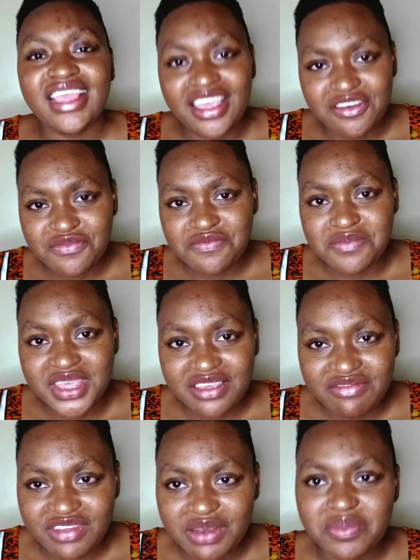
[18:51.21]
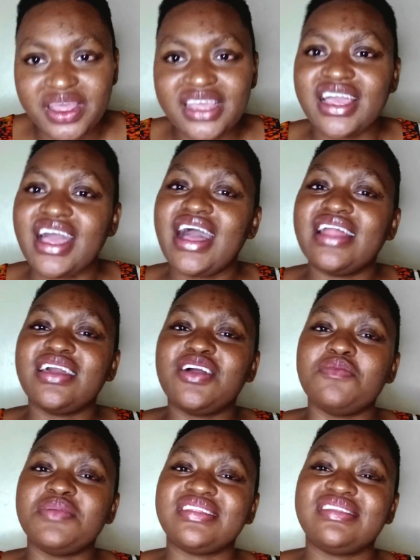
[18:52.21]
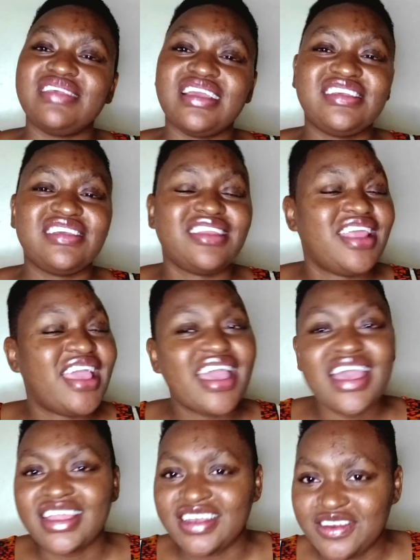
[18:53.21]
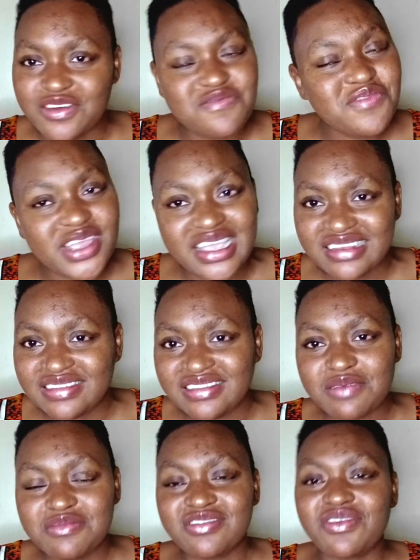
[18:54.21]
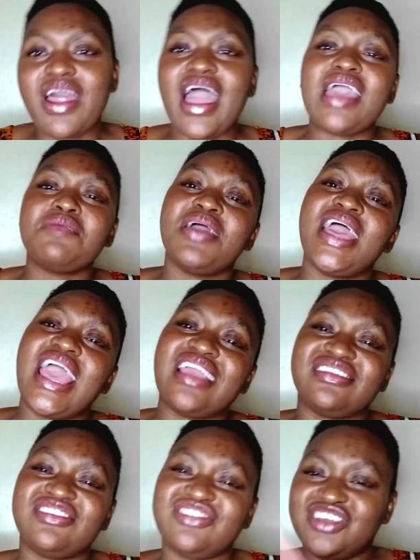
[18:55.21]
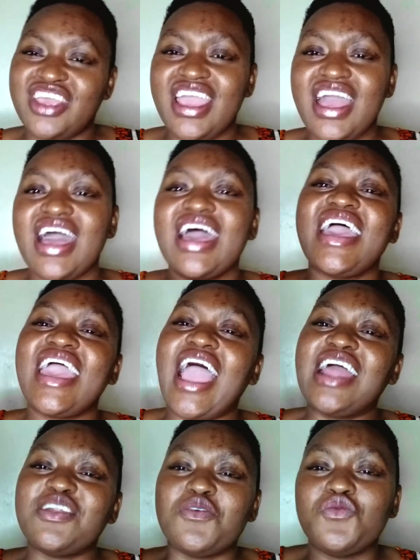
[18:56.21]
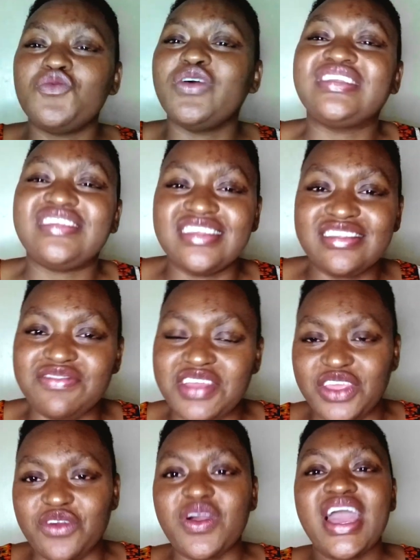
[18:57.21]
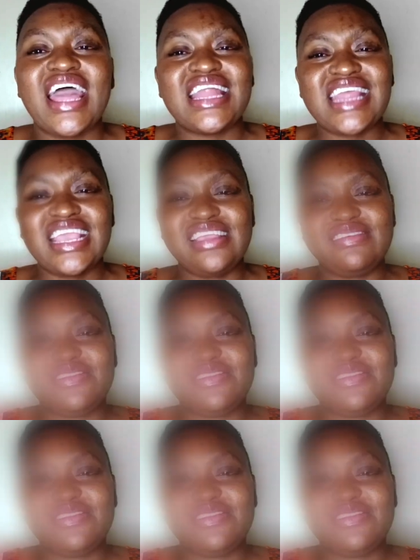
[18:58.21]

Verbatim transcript: give me feedback at the comment section. Don't forget to subscribe and share and watch this video. Thank you